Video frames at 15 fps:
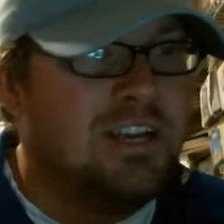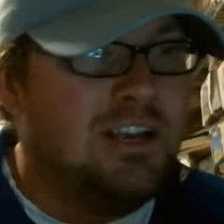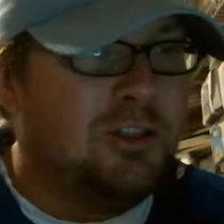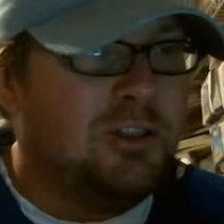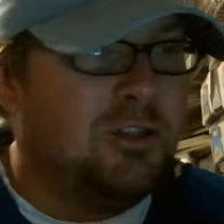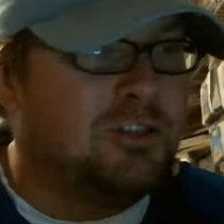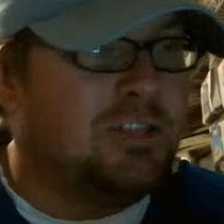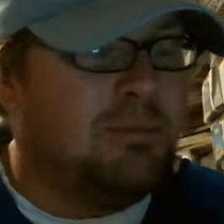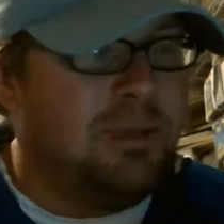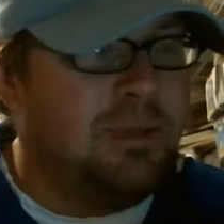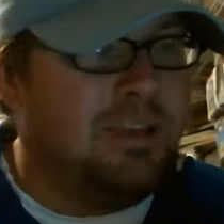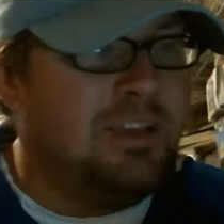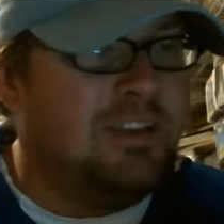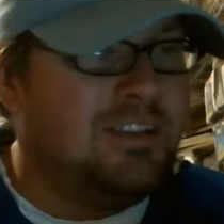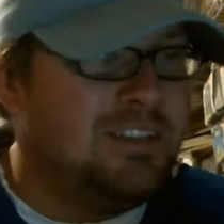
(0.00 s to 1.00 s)
looked at
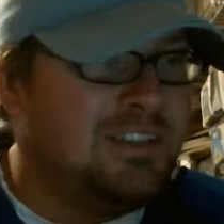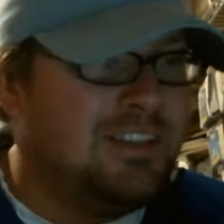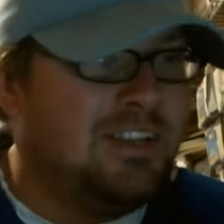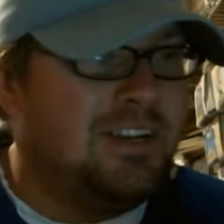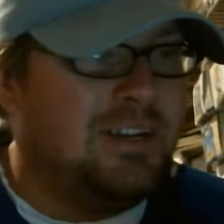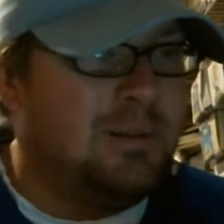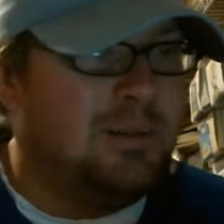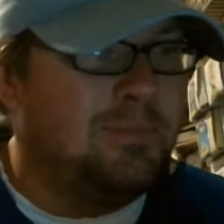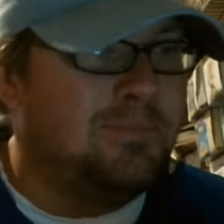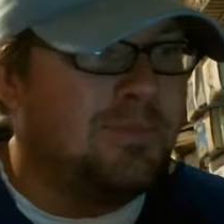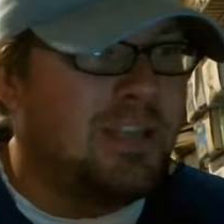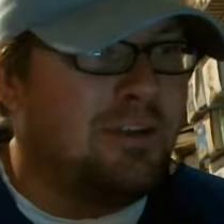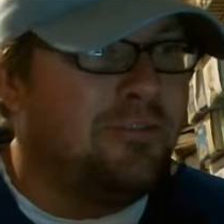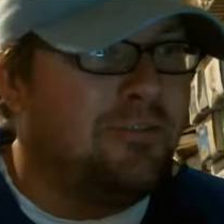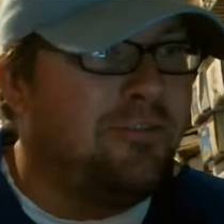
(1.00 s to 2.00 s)
me
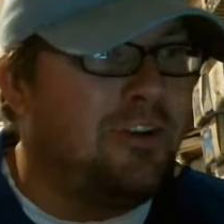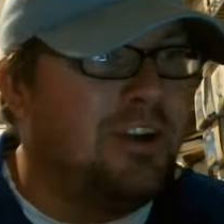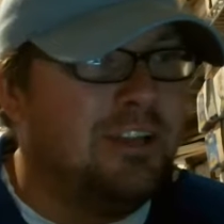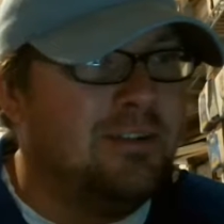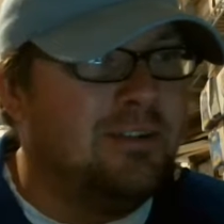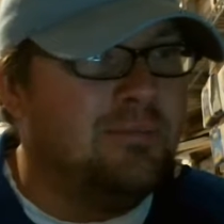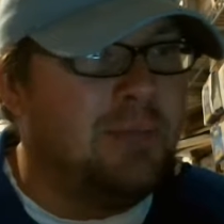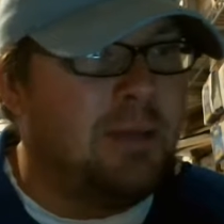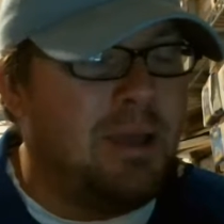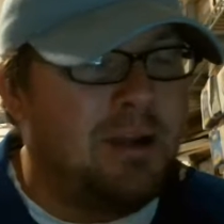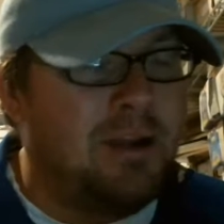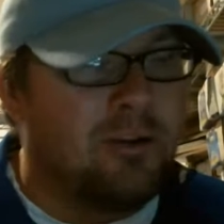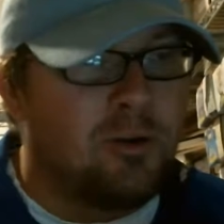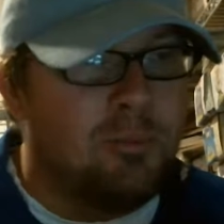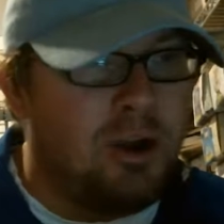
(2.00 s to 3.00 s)
kind of funny and
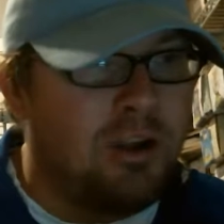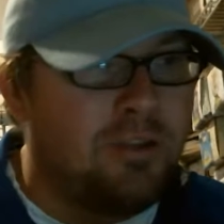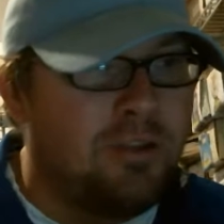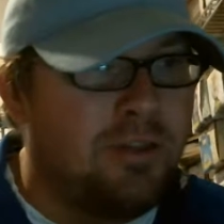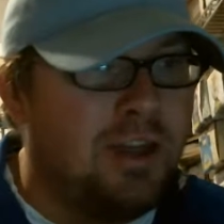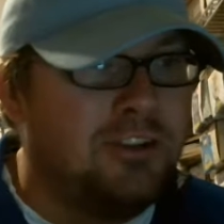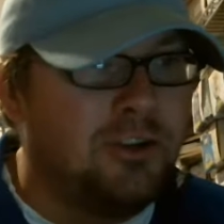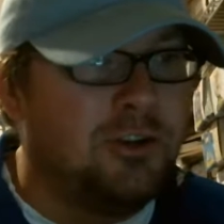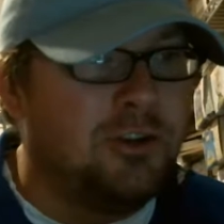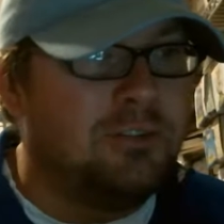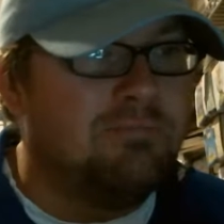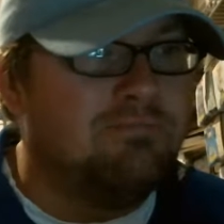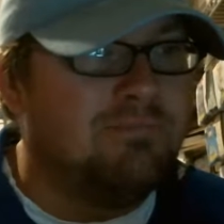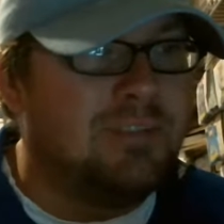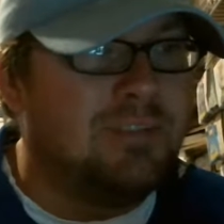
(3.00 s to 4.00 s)
made a remark that you're
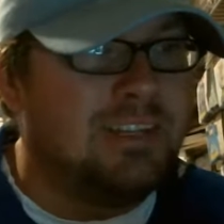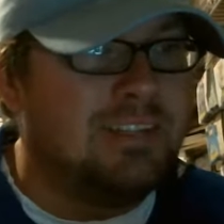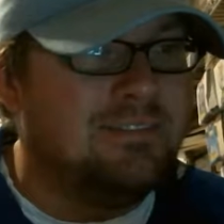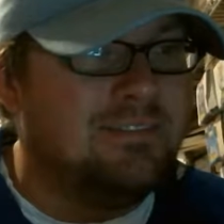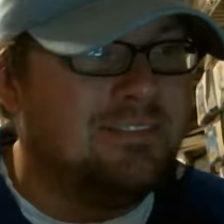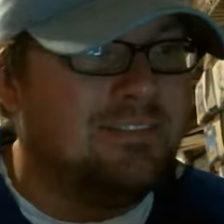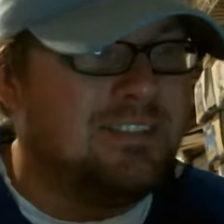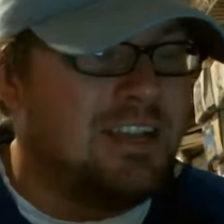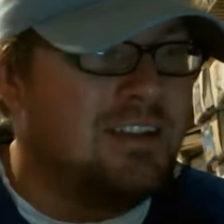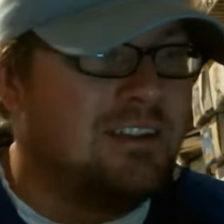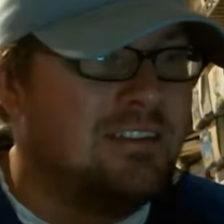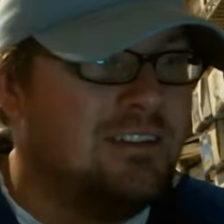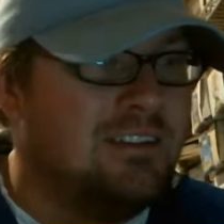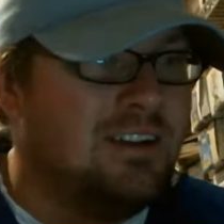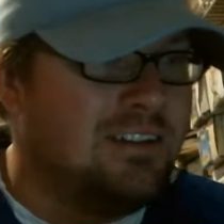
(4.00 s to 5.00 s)
gonna take
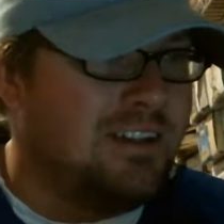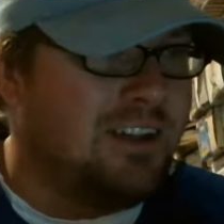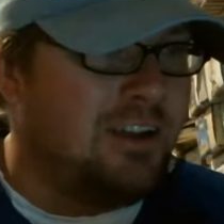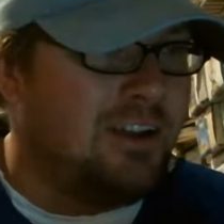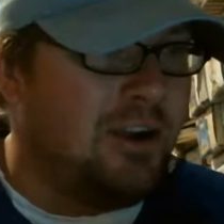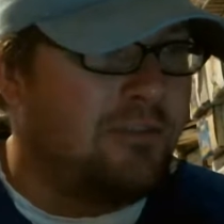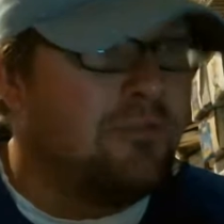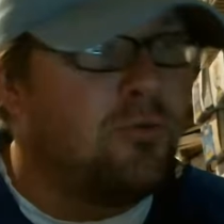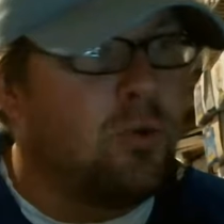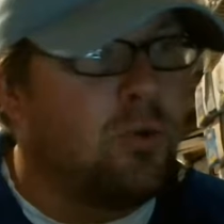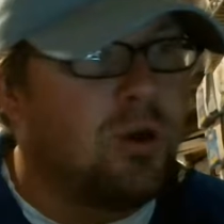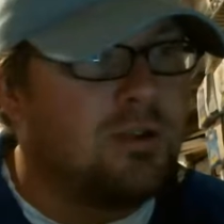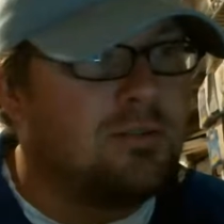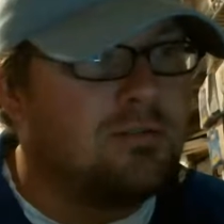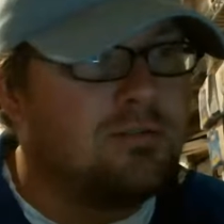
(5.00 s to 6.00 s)
a day off of
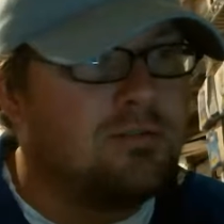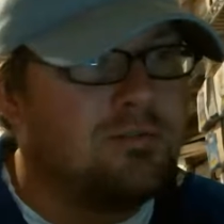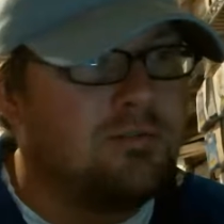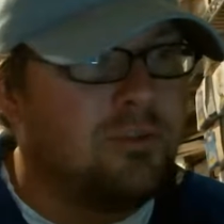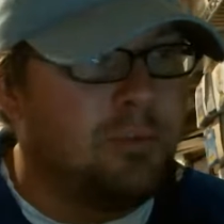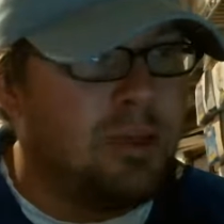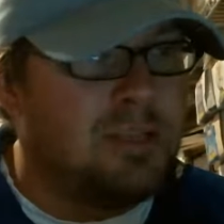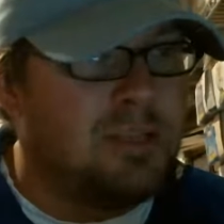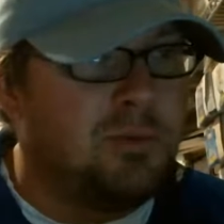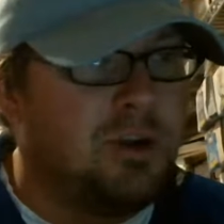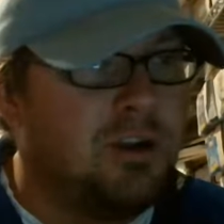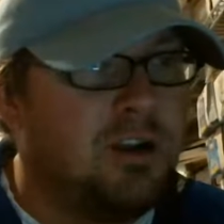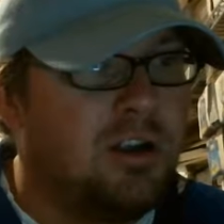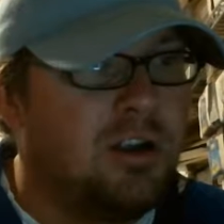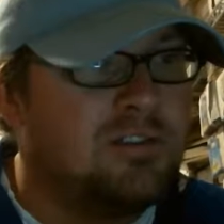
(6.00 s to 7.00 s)
work for
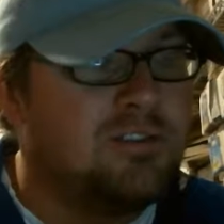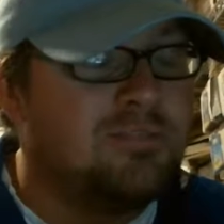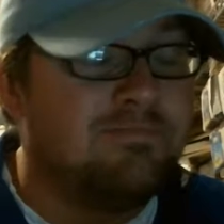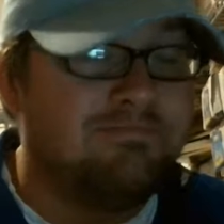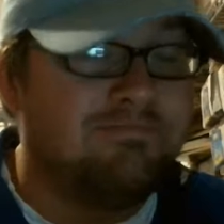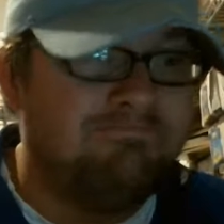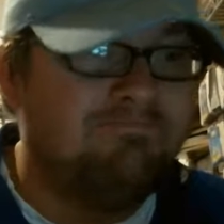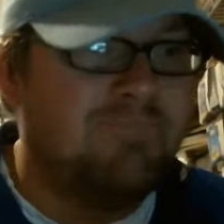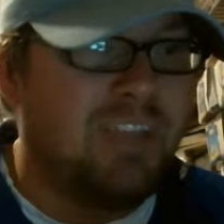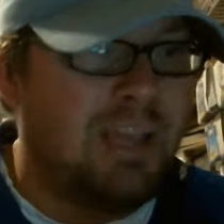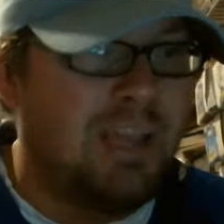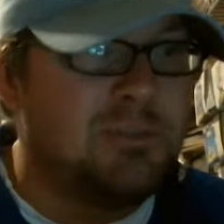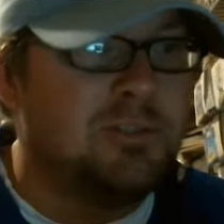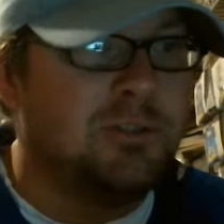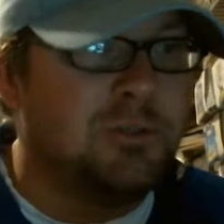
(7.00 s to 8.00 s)
baseball cards.
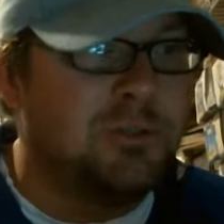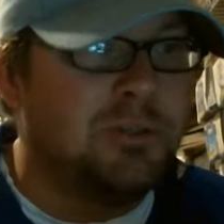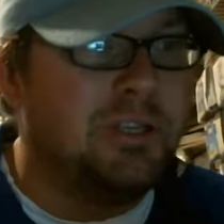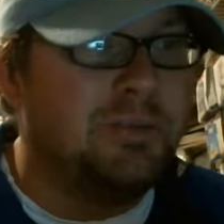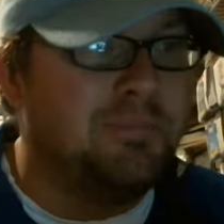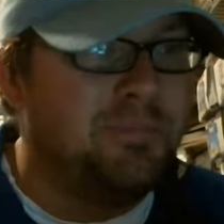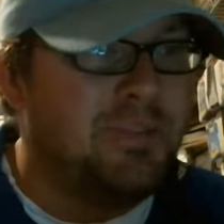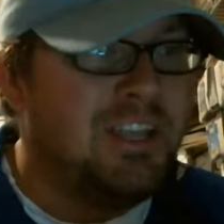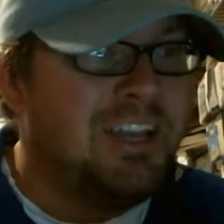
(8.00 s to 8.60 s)
Absolutely.